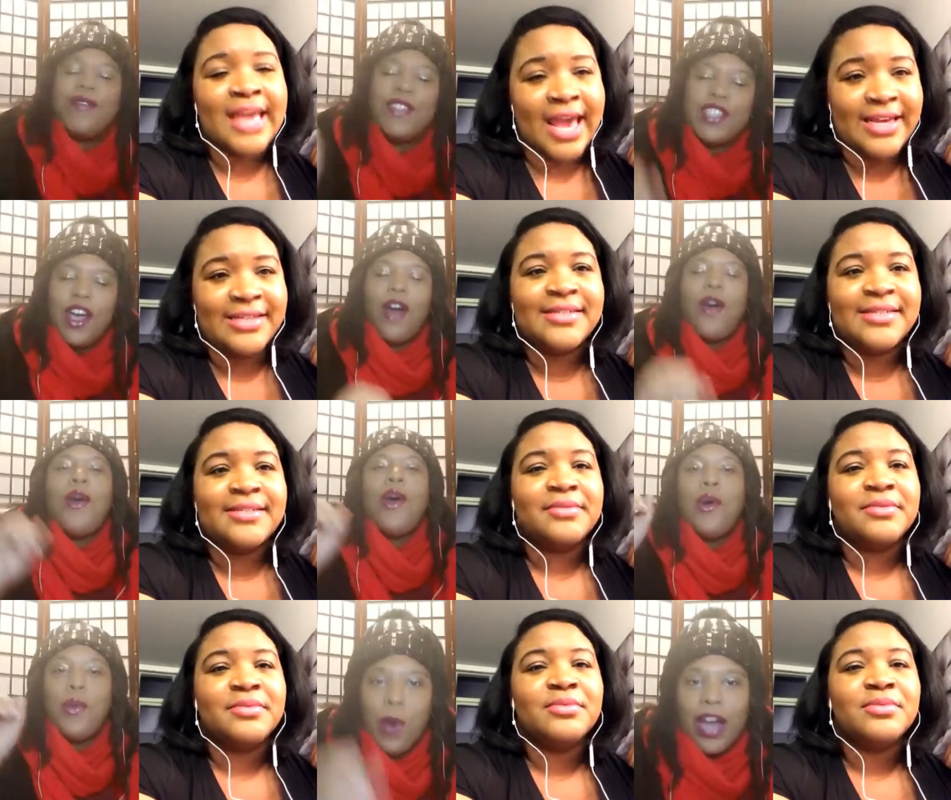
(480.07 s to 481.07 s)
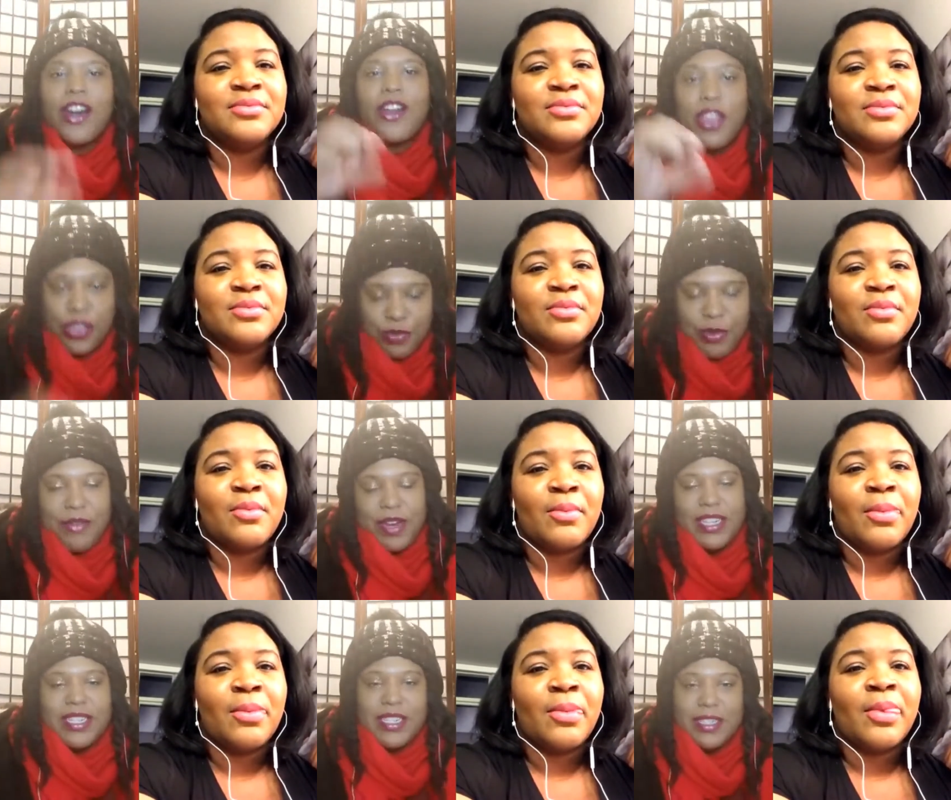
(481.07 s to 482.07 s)
Speaker 1: yes. if so, what are the three
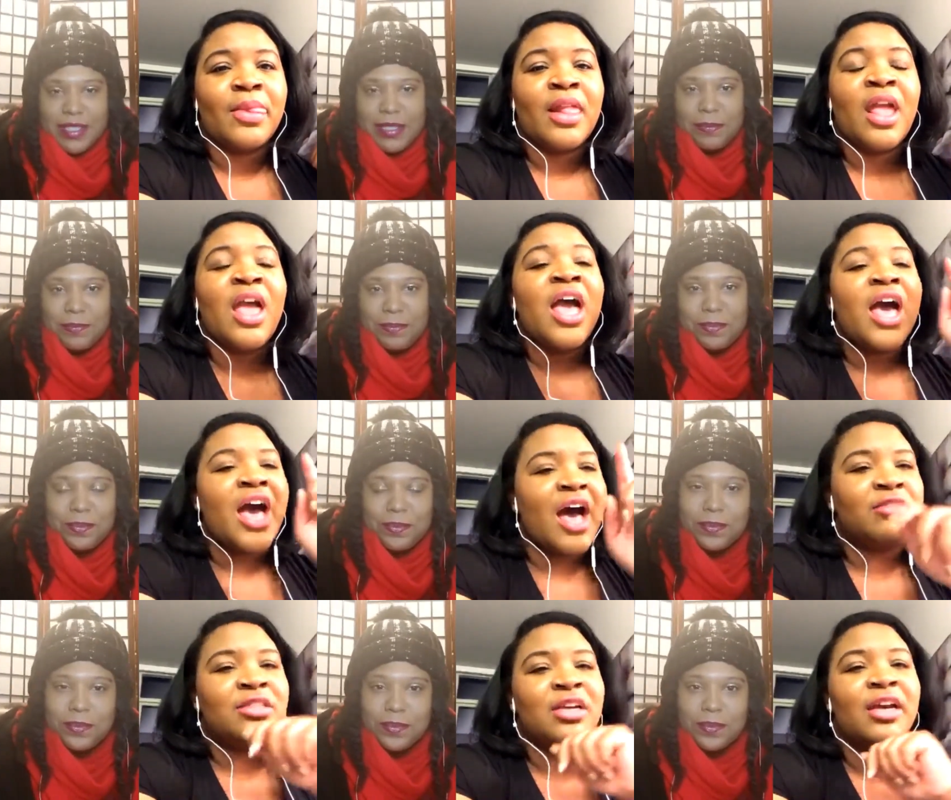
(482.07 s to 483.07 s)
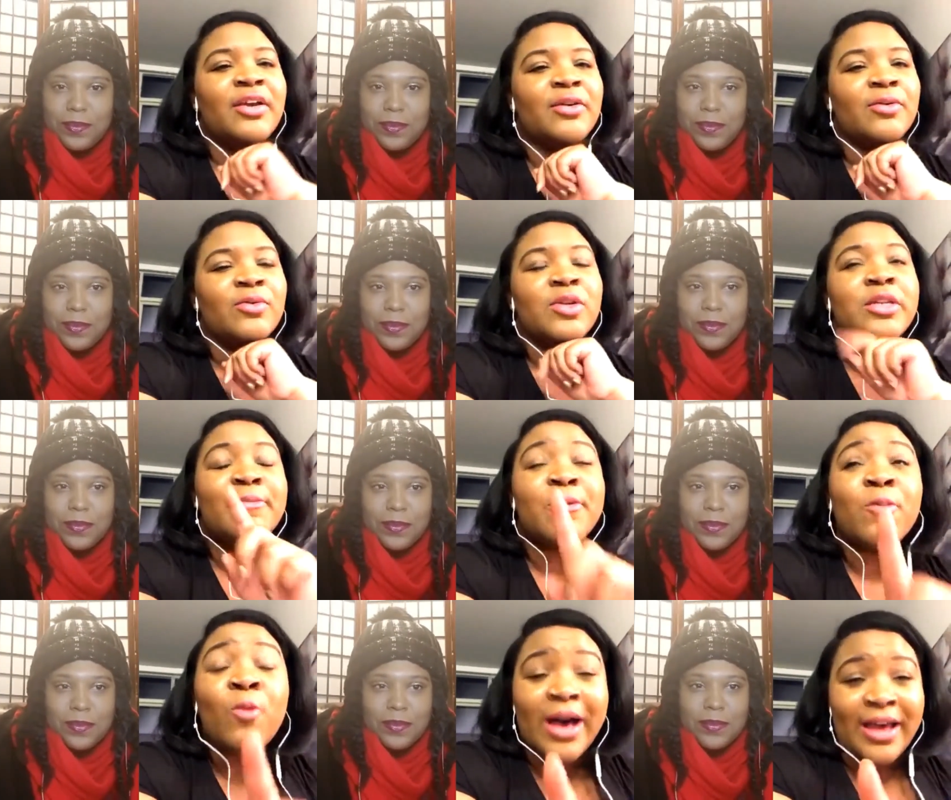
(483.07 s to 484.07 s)
reasons?
Speaker 2: I'll tell you.
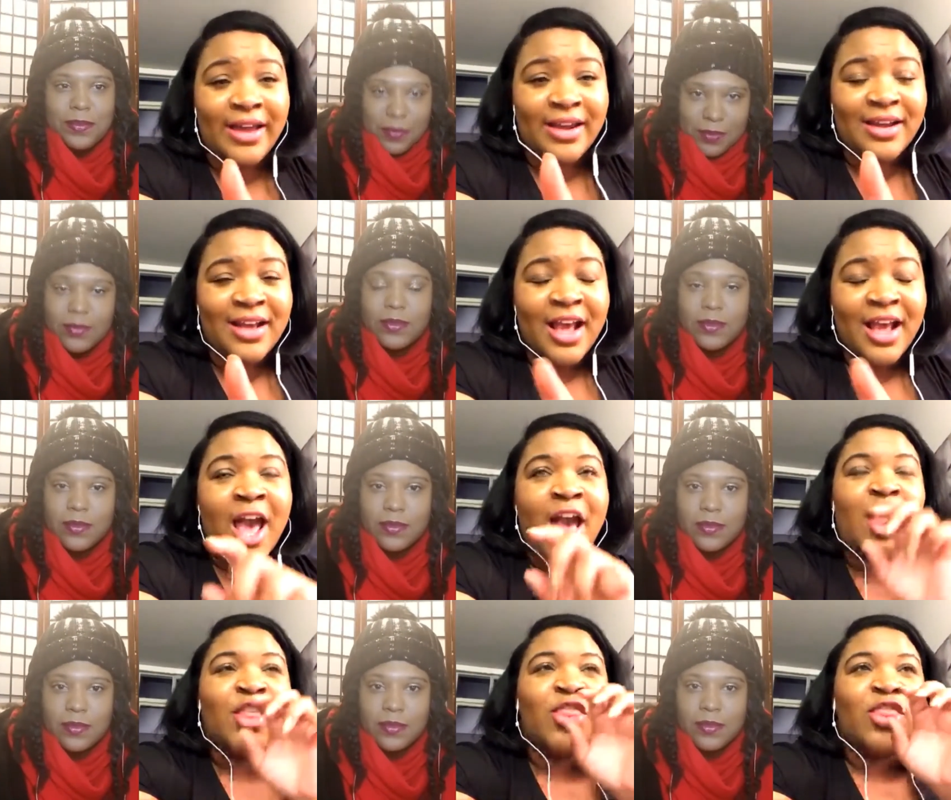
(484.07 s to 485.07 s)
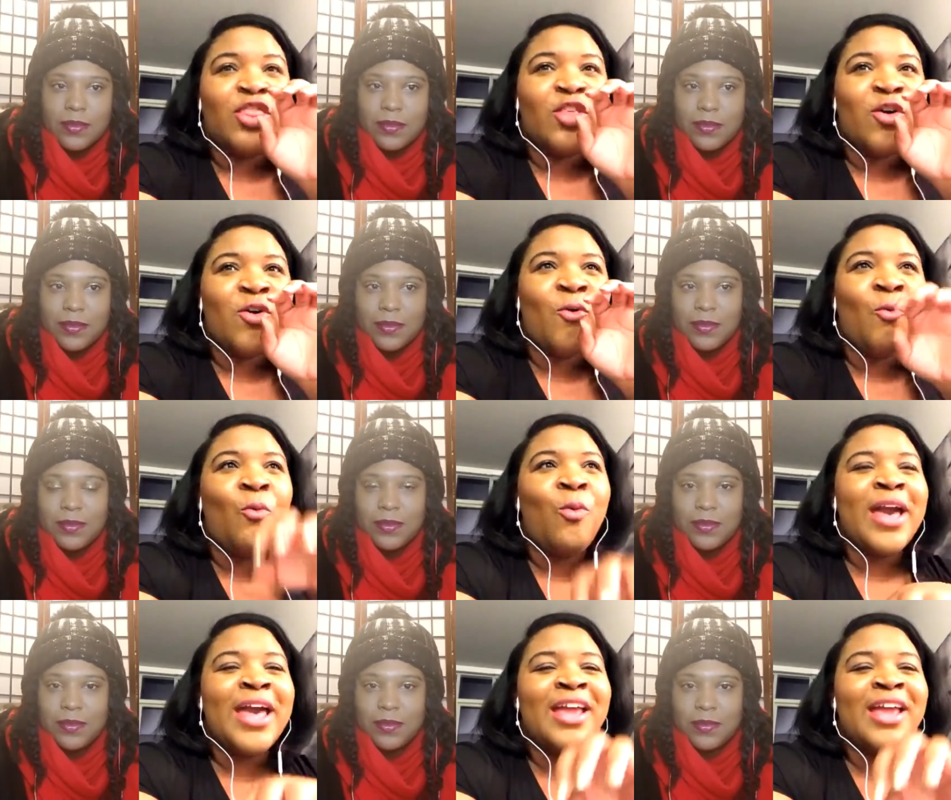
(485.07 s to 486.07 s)
Number one,
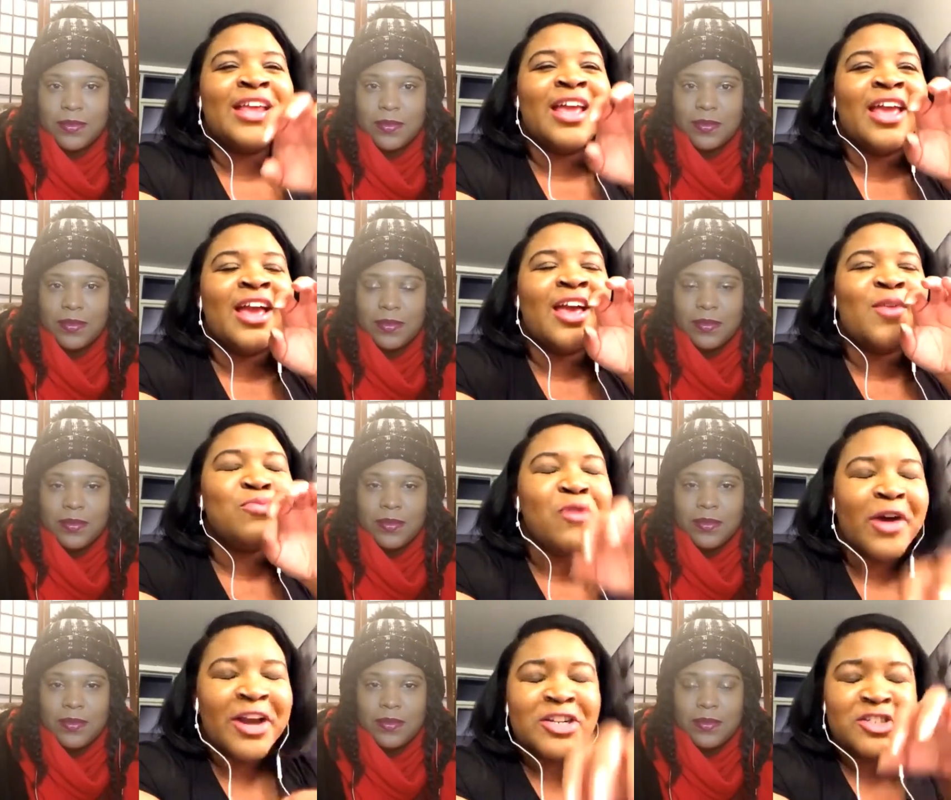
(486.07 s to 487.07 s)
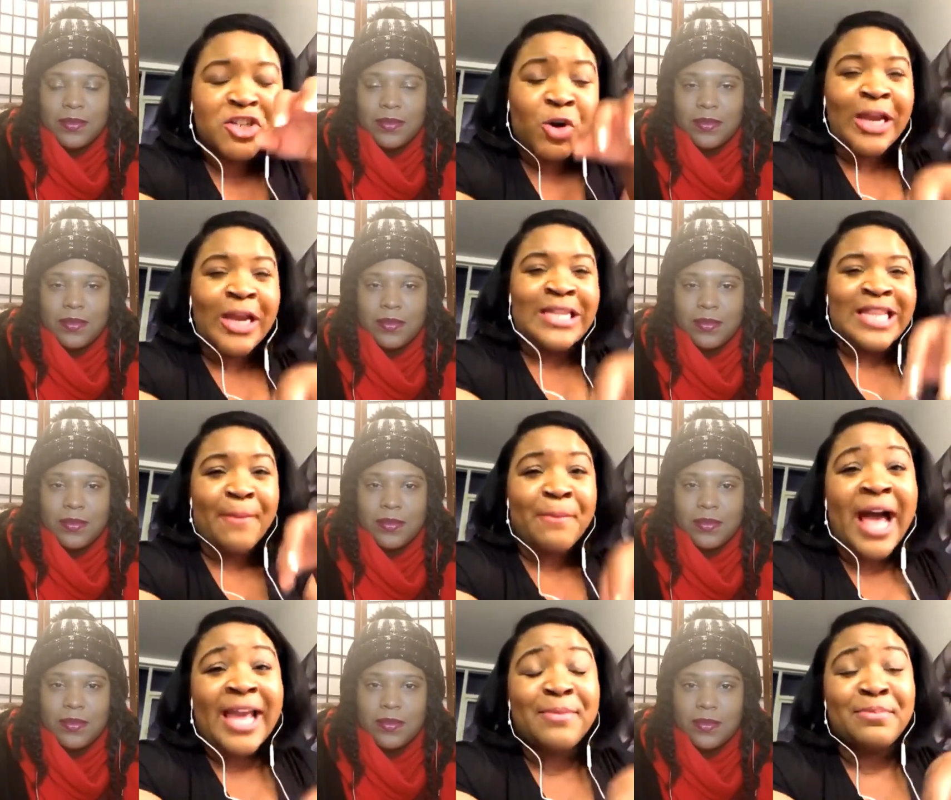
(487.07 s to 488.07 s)
when employers are creating that
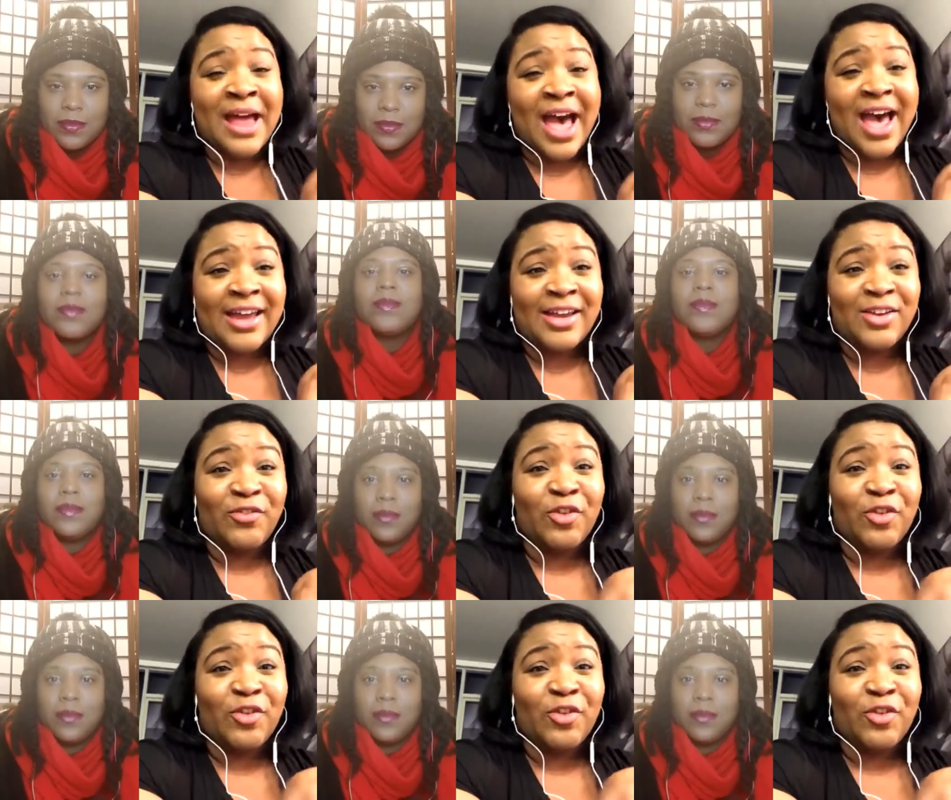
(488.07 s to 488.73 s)
pipeline